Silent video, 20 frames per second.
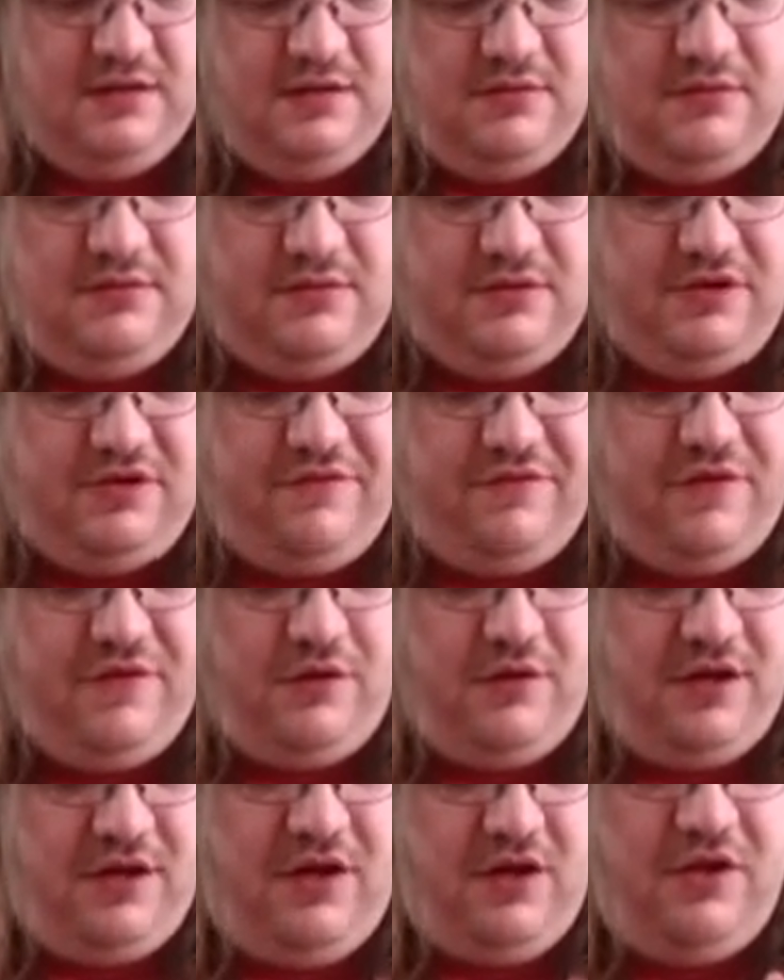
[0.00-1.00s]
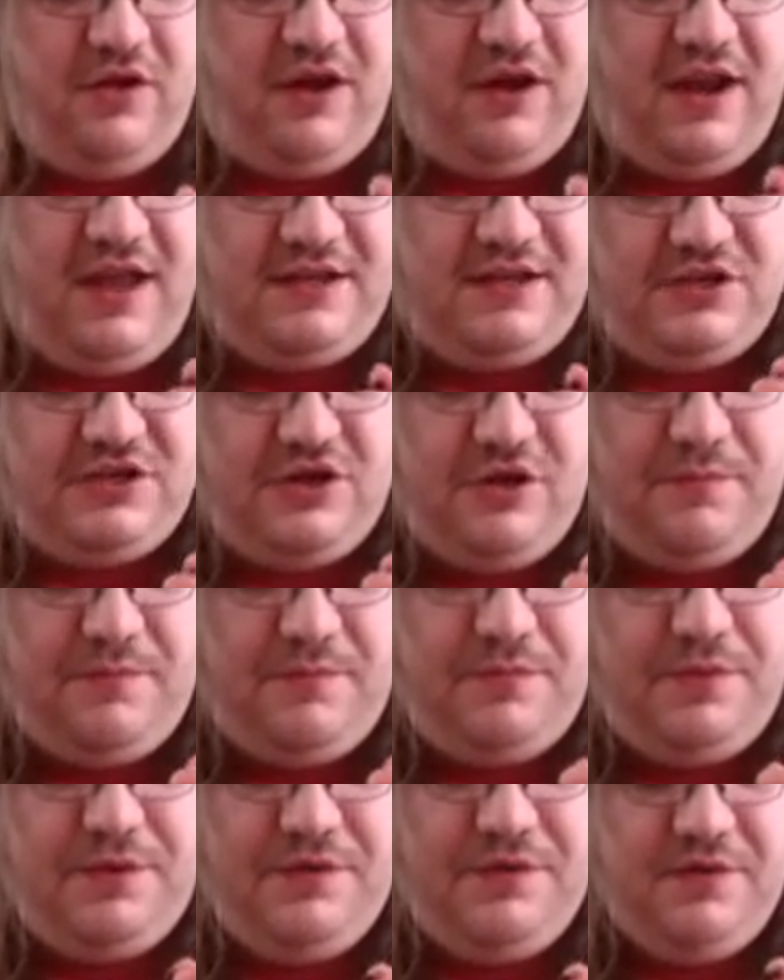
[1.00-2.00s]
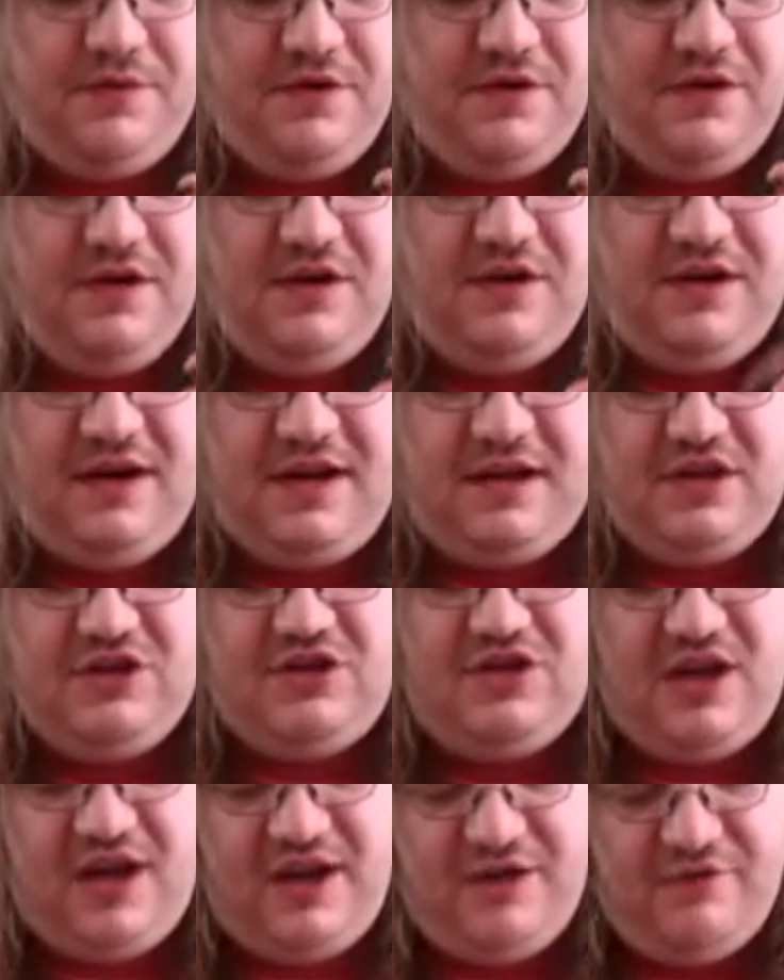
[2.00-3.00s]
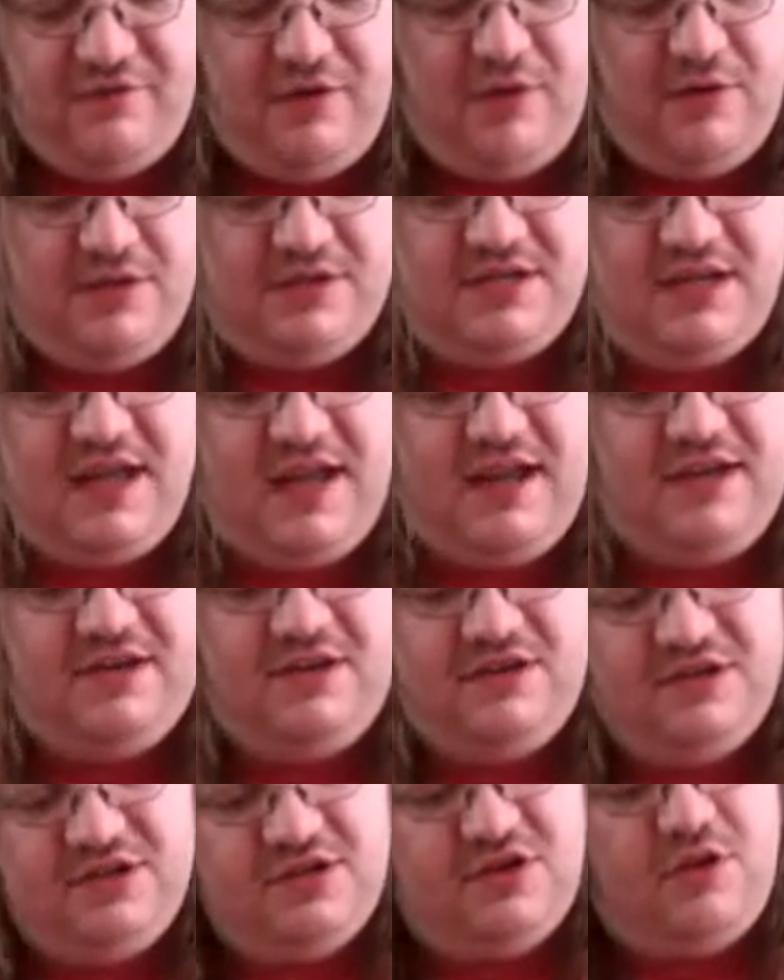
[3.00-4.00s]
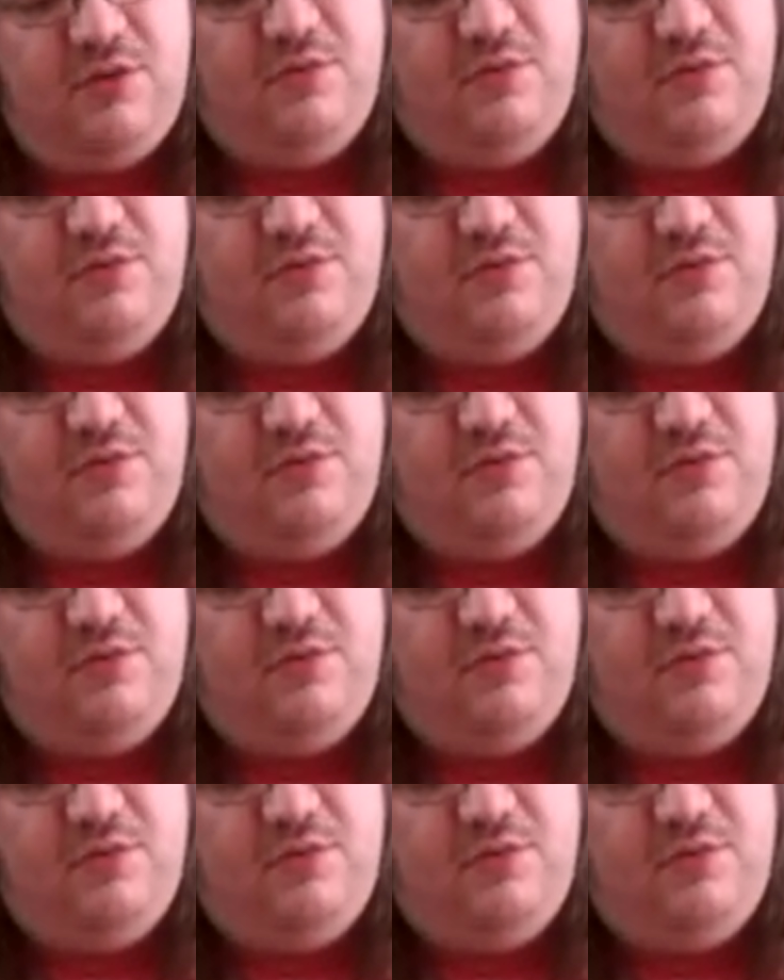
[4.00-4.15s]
once you've folded all the legs up like a giant roller skate, because it's got